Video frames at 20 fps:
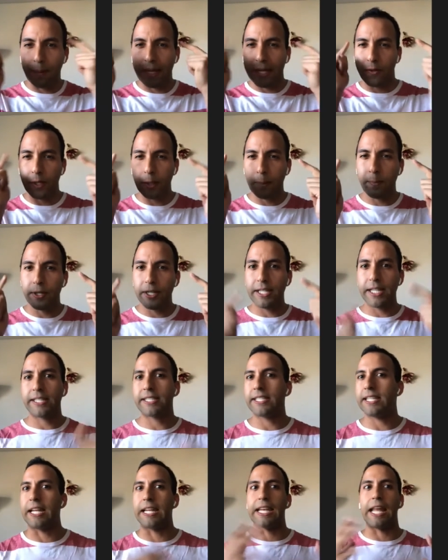barrier
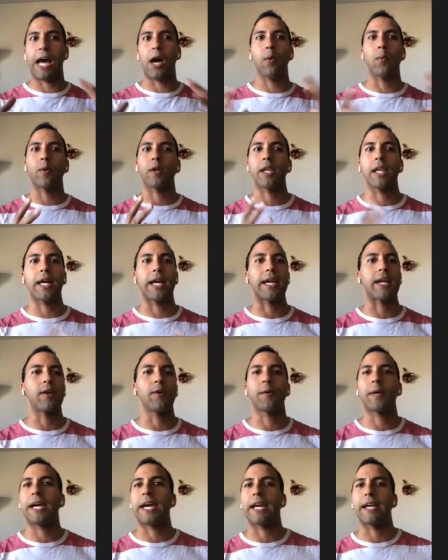predicted, and now we're like,
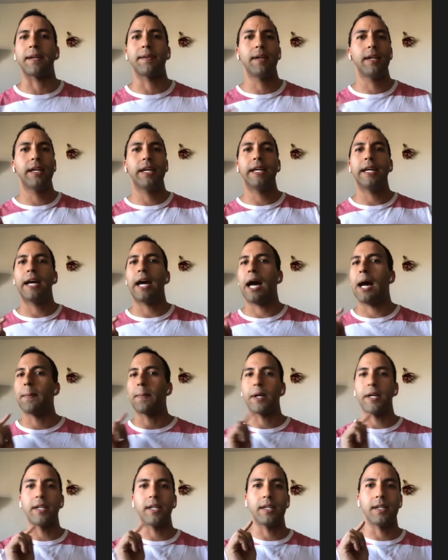okay, I'm
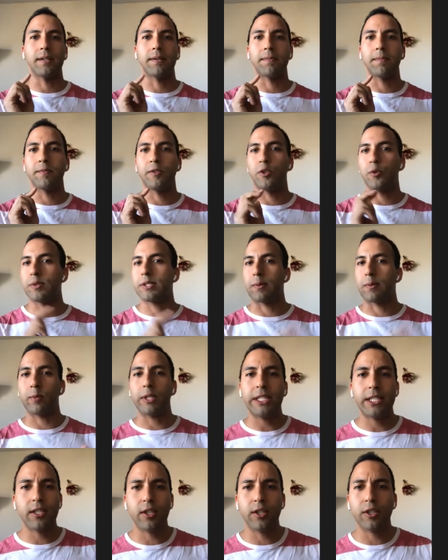gonna do some
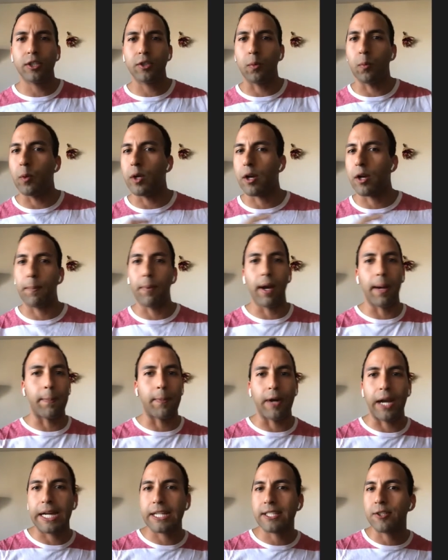research, what are
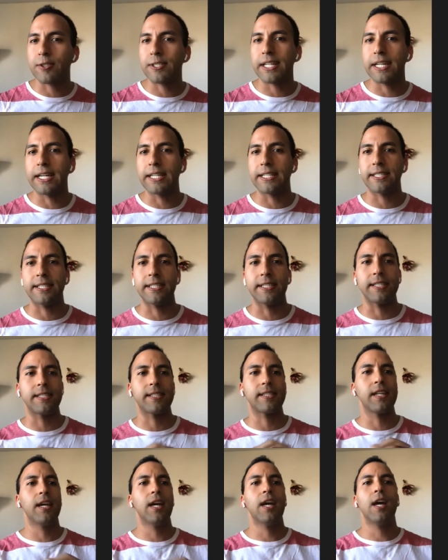proper
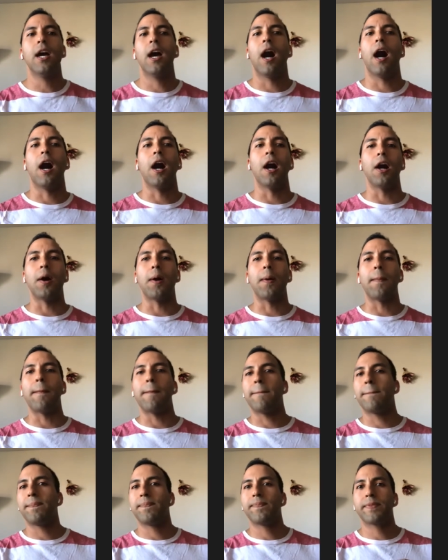exercises,
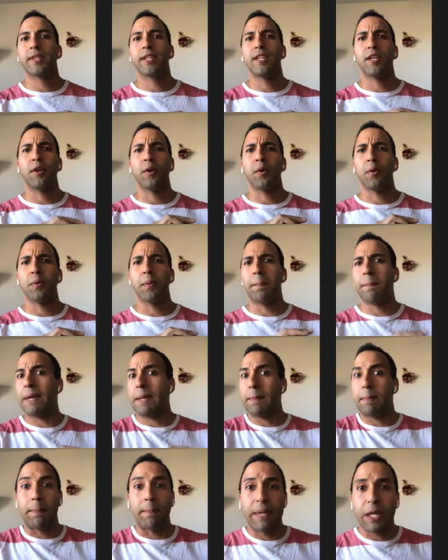um,
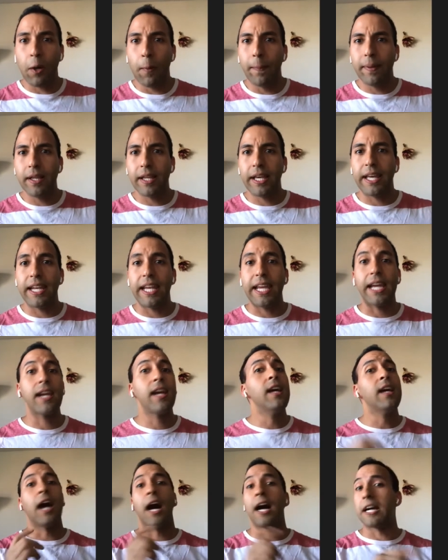maybe meal planning.
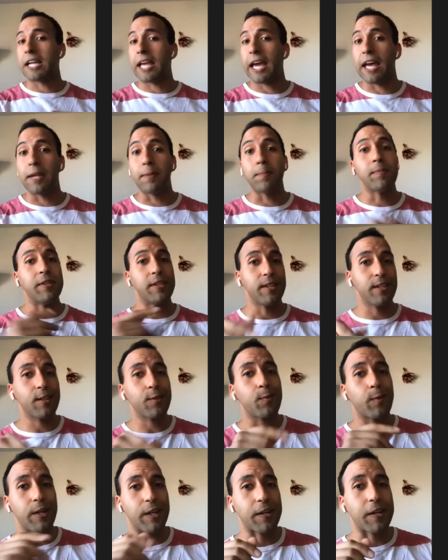Again, this is
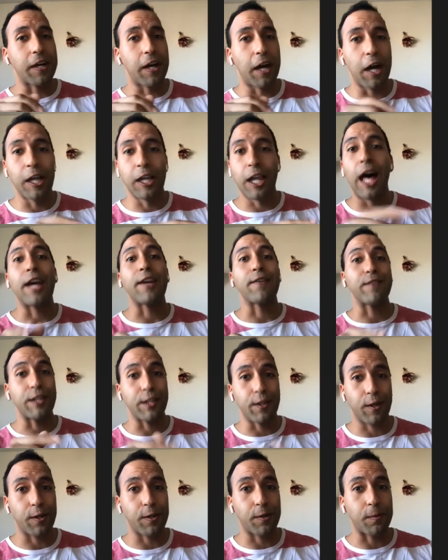where a lot of
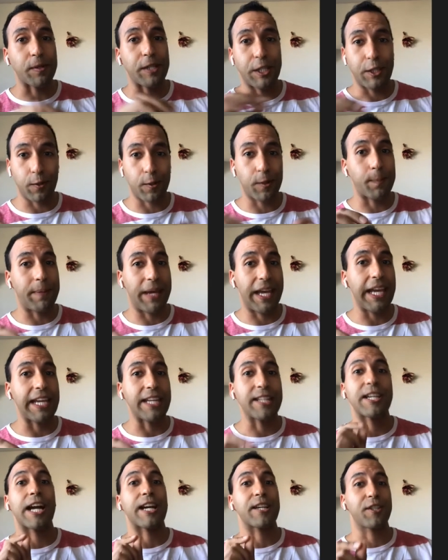your
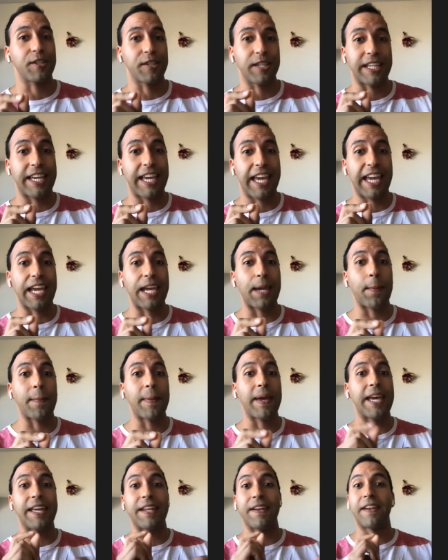page actually came
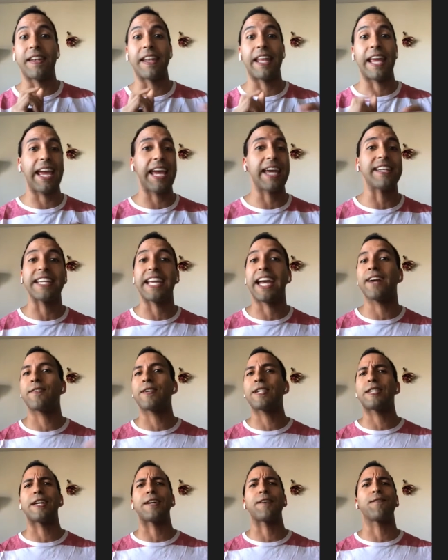in handy.
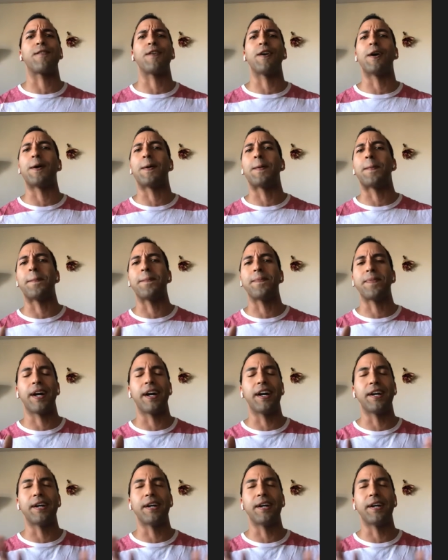Everything from